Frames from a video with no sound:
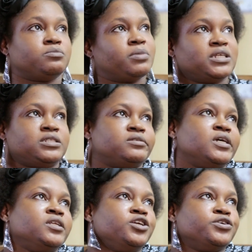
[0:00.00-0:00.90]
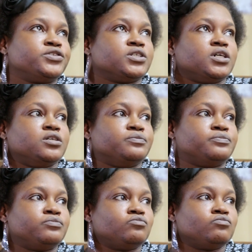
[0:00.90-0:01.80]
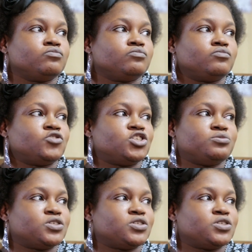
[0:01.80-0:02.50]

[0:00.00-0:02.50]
But 10 years ago, she